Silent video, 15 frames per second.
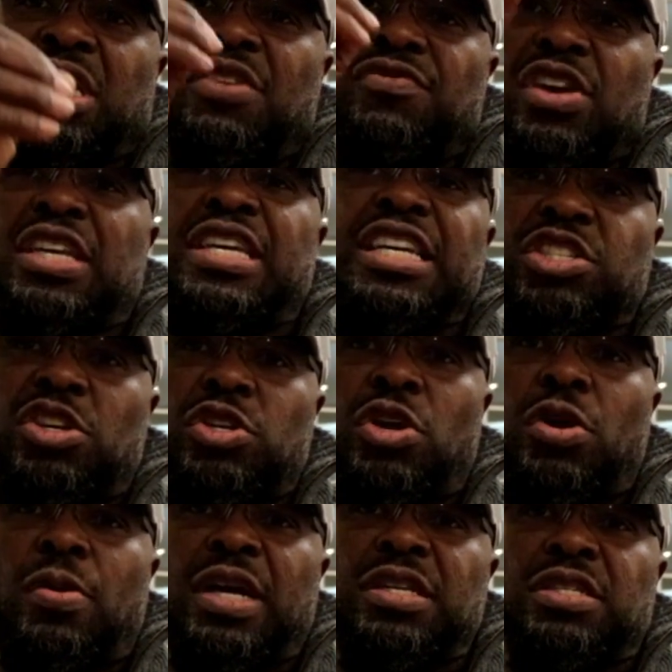give you a yes or
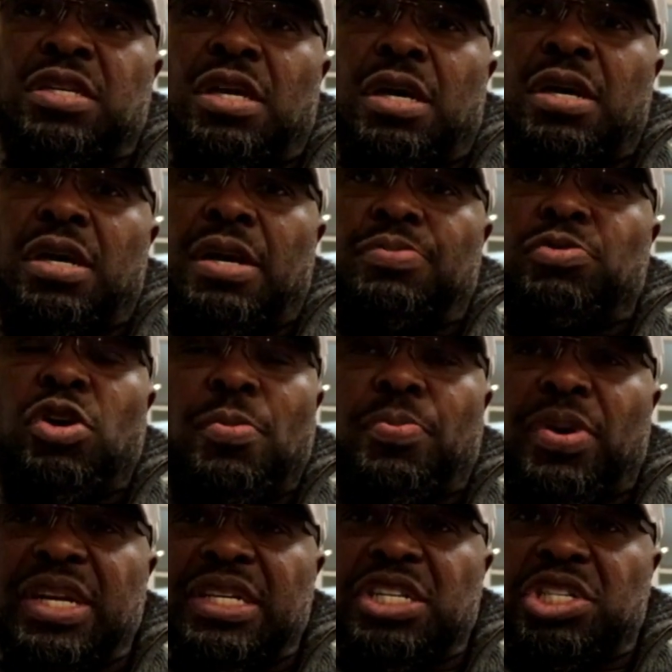no answer. I'm not a
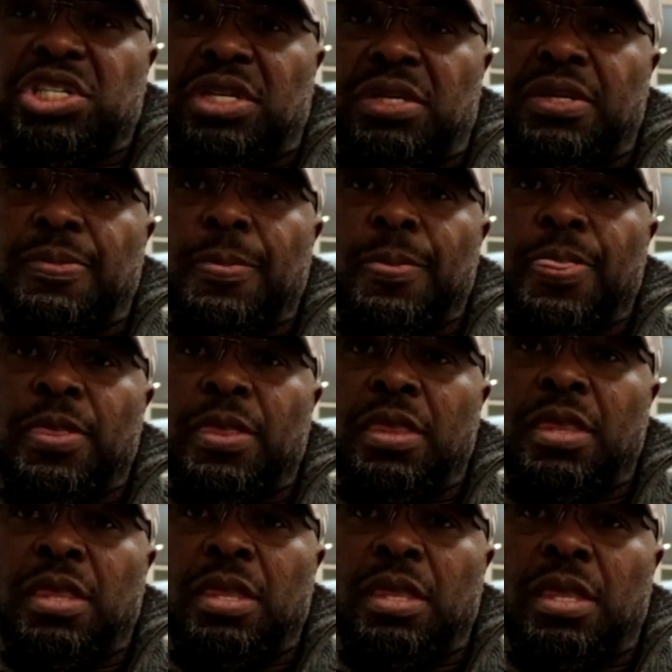politician.
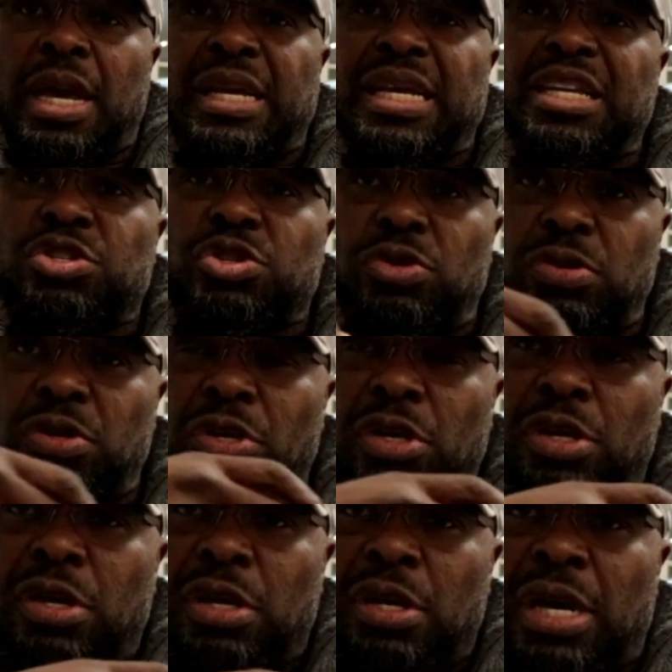I
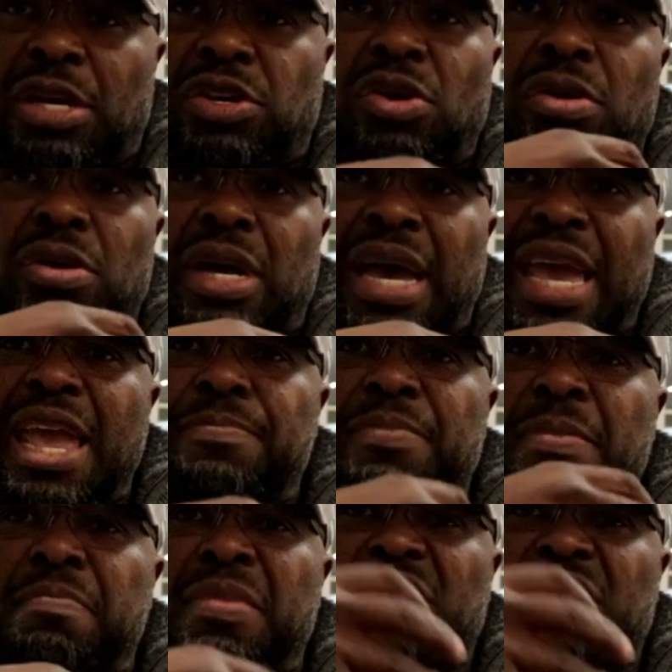hate being